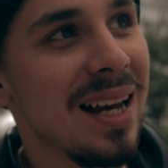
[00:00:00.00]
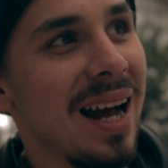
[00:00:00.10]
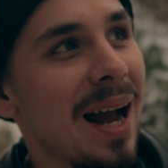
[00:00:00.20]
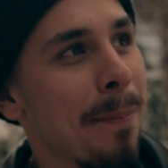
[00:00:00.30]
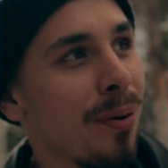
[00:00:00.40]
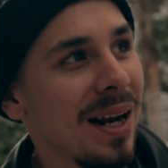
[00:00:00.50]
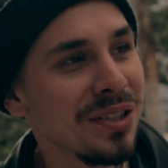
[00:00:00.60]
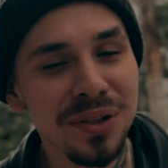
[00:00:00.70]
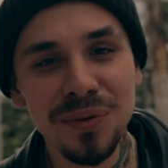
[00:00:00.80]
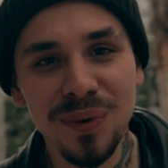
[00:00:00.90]
I
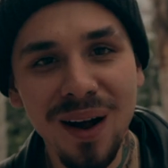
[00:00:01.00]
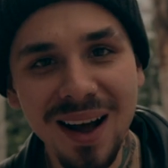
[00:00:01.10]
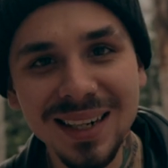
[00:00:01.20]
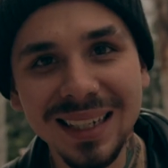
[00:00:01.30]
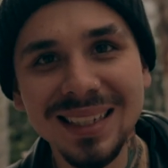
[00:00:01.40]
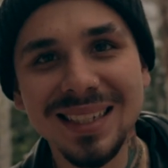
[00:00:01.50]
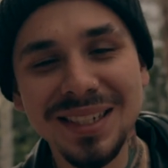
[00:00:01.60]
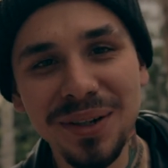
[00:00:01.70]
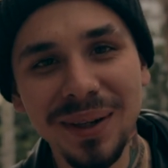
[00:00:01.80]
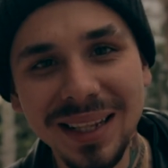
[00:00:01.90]
pressured Rod into
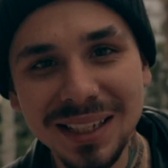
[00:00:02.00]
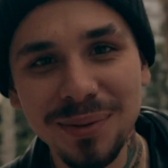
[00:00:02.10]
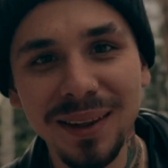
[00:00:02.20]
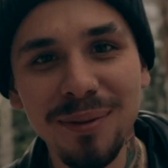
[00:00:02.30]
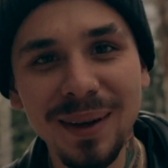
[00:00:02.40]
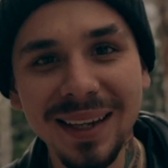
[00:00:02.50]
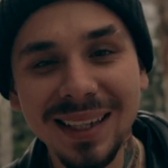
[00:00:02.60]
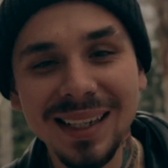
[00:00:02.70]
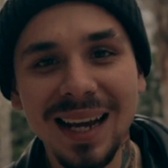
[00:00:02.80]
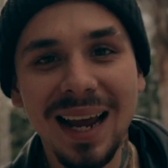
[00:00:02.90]
doing this with me,
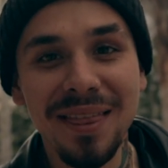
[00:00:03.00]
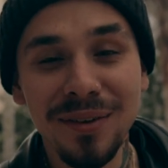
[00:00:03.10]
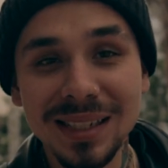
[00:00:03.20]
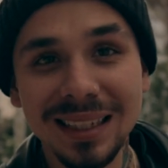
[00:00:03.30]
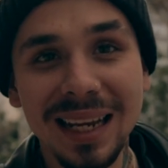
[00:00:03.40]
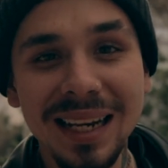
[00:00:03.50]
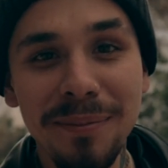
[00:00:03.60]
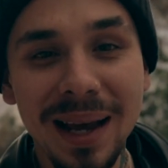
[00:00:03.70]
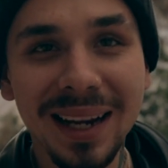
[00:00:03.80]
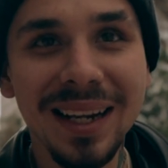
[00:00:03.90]
and there is a lady
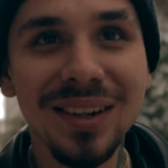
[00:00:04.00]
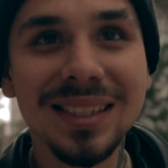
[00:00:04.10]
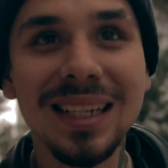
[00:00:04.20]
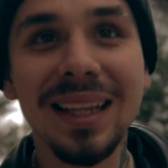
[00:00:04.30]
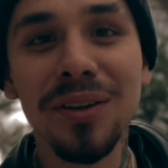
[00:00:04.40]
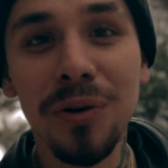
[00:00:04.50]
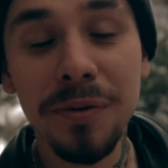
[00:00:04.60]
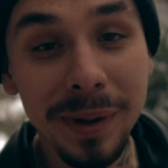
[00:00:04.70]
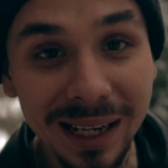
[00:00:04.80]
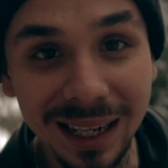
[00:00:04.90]
back here selling
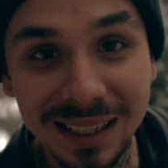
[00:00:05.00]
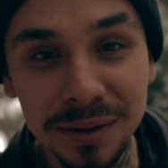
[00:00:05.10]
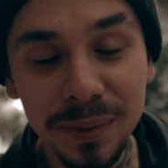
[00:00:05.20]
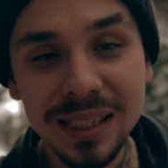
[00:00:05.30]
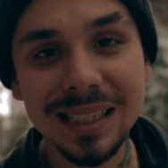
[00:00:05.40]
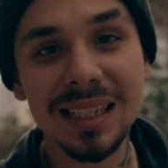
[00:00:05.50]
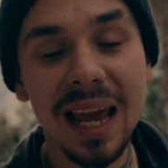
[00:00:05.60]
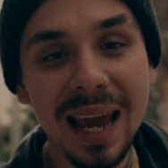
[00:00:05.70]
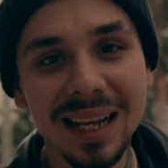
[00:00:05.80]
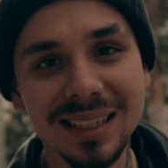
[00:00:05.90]
hormigas, which is
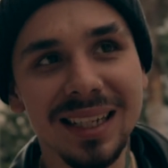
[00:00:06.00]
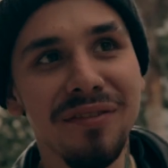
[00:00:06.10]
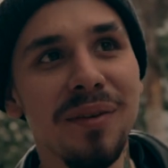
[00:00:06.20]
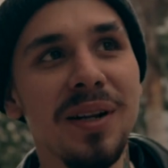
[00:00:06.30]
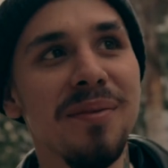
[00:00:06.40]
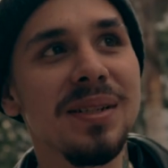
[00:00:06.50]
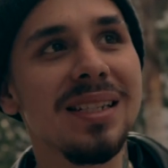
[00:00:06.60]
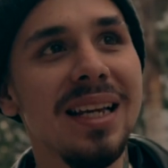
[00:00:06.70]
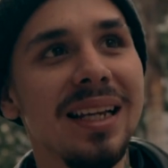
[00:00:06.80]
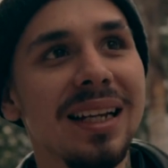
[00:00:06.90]
ants, if I'm not
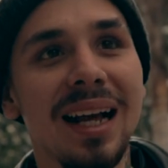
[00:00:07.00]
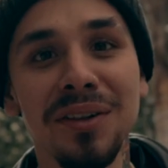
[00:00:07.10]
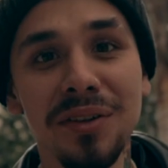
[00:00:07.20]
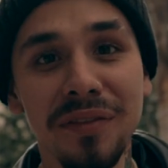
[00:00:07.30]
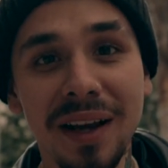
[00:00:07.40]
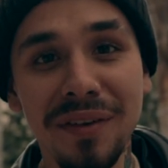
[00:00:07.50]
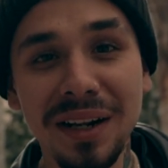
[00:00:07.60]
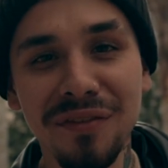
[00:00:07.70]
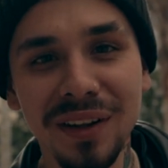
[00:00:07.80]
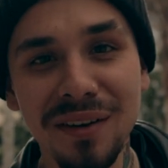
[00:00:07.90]
mistaken. I don't know if they have
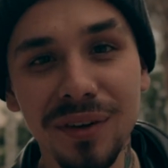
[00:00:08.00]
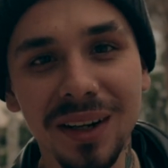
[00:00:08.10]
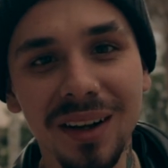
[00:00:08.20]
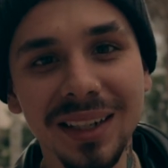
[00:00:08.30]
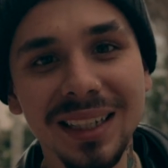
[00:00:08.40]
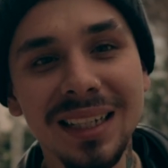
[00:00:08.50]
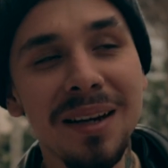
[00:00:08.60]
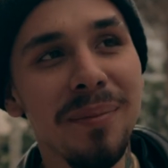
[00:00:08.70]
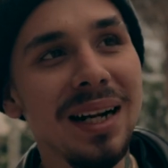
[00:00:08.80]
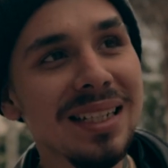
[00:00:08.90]
any flavoring on it,
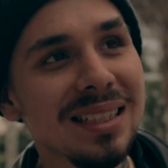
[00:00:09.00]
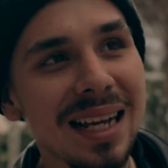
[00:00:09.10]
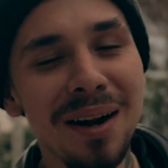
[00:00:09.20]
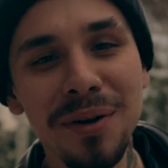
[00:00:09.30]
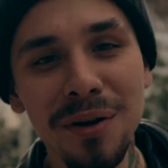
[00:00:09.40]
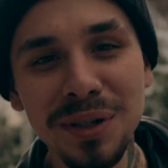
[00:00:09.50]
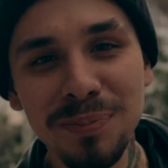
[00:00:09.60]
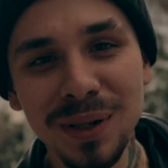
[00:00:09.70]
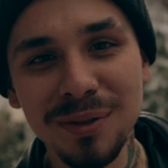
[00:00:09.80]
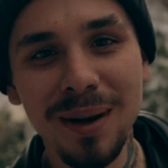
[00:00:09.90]
but I said I would always
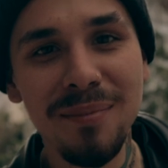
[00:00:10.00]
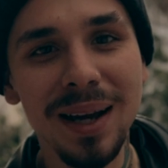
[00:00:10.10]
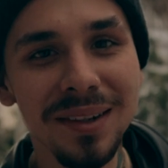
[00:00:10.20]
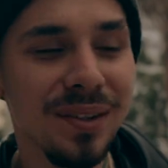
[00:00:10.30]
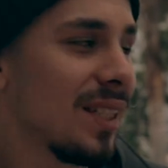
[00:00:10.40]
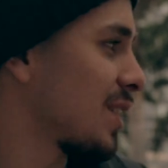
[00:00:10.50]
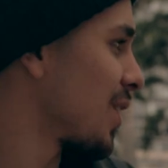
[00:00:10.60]
push my boundaries,